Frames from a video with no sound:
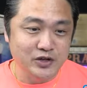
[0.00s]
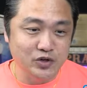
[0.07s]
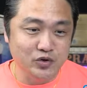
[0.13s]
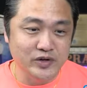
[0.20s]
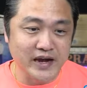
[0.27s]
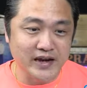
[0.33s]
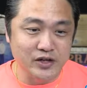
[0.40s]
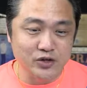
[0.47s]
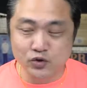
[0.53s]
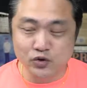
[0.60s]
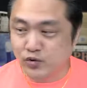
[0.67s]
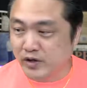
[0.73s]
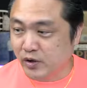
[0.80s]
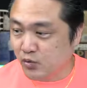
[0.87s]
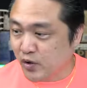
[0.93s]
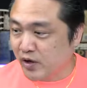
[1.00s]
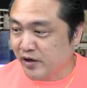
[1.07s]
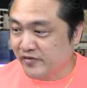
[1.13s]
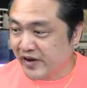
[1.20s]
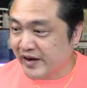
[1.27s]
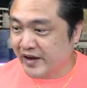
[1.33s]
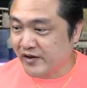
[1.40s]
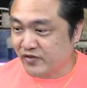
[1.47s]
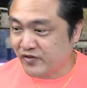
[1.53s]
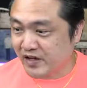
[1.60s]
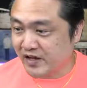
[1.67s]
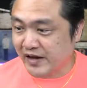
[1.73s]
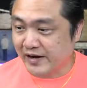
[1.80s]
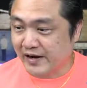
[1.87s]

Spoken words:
to get into the world of NFT.